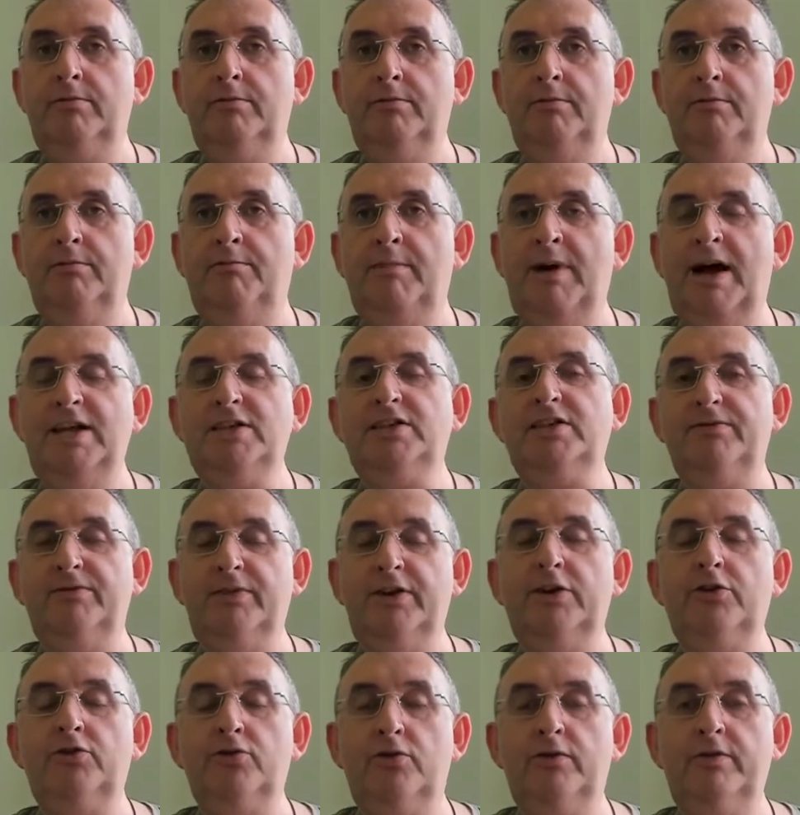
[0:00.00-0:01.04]
massively
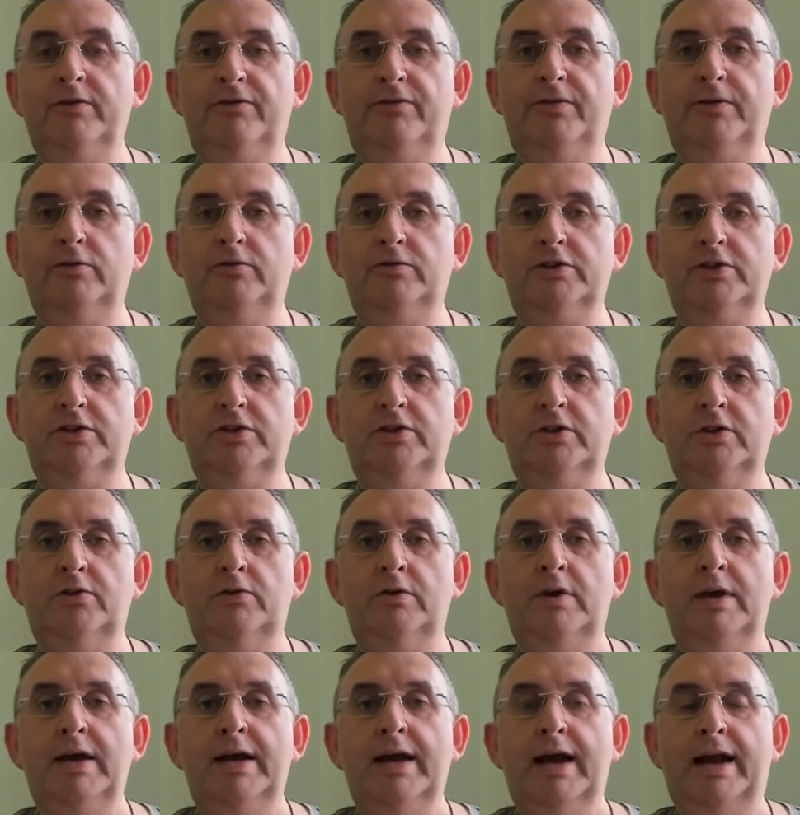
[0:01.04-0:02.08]
growing field just now.
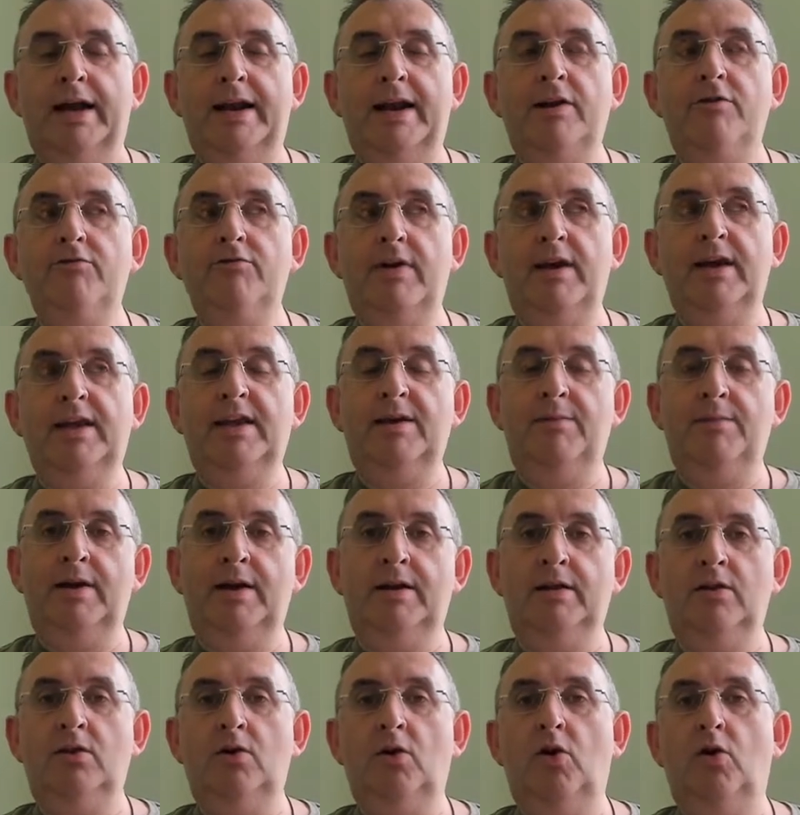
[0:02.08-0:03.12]
And I
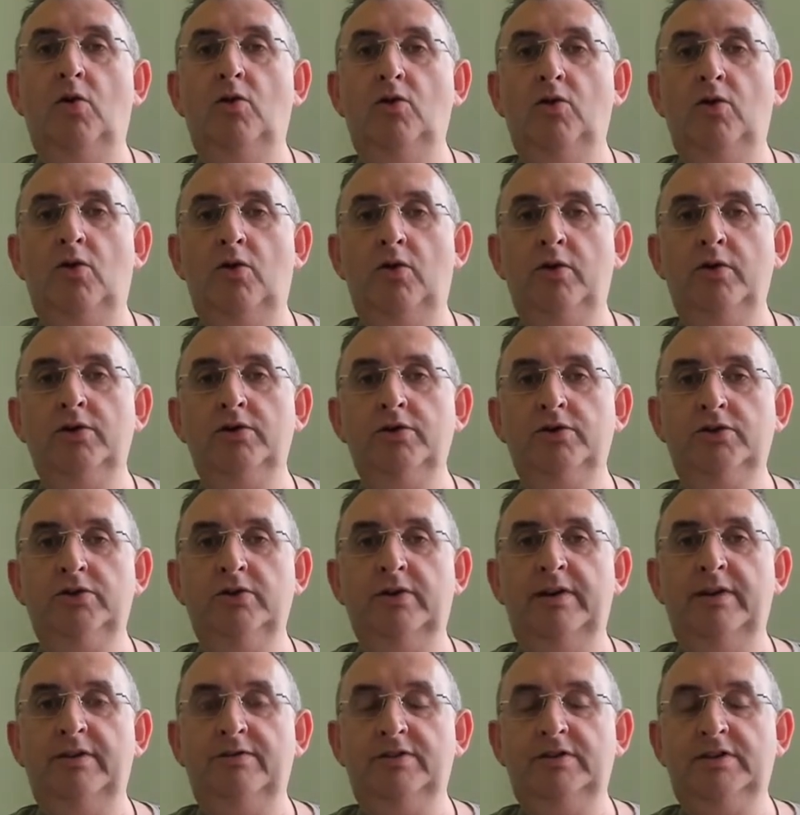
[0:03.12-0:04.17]
recommend that all lawyers should
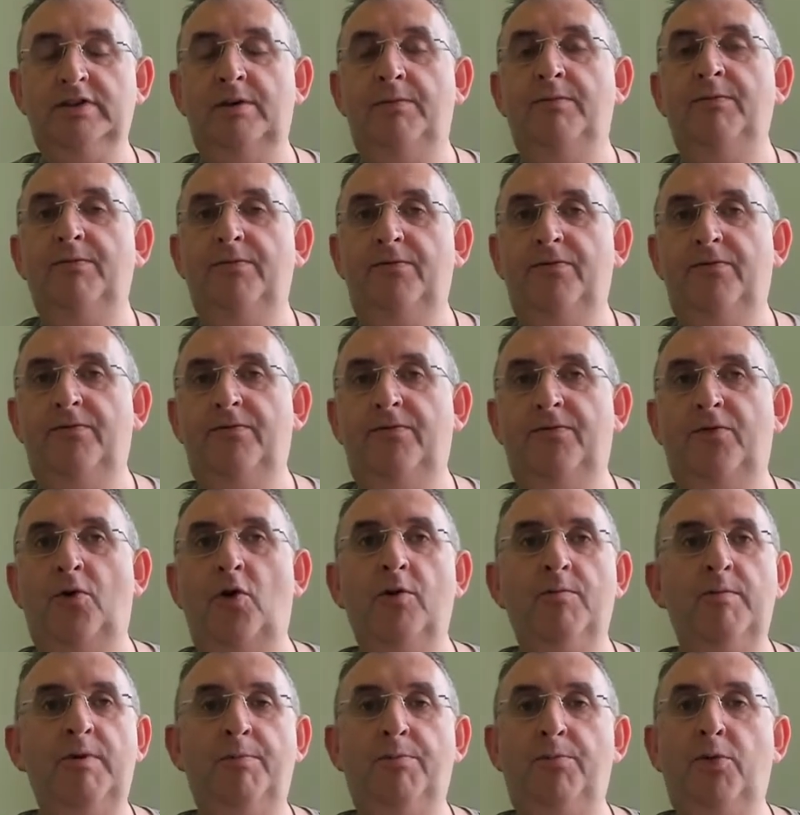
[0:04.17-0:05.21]
have some
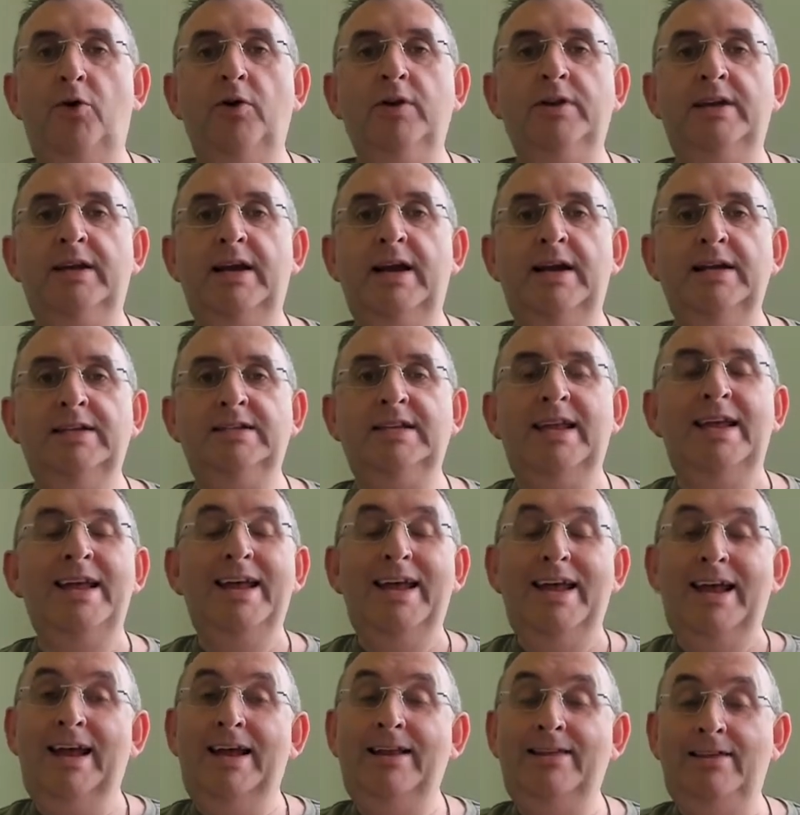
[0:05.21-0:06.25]
form of podcast
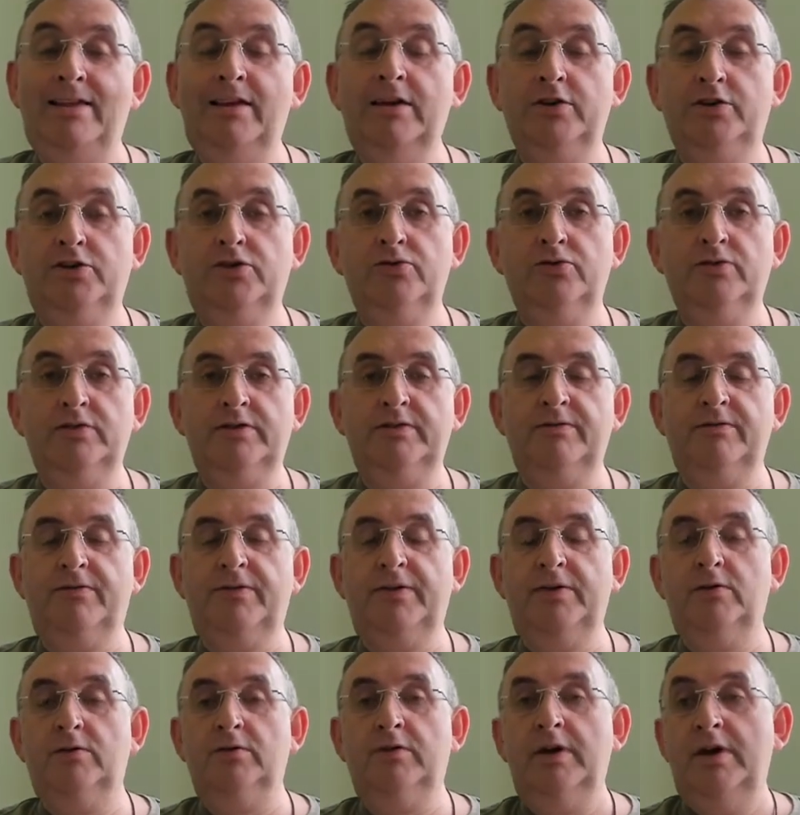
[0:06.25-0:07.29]
in their chosen
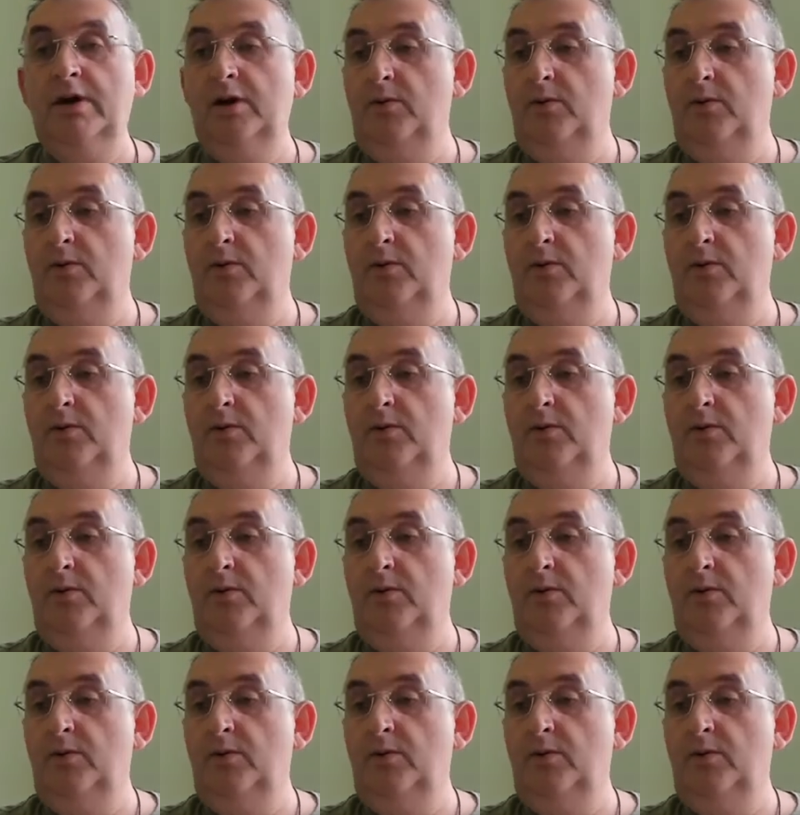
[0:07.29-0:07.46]
field,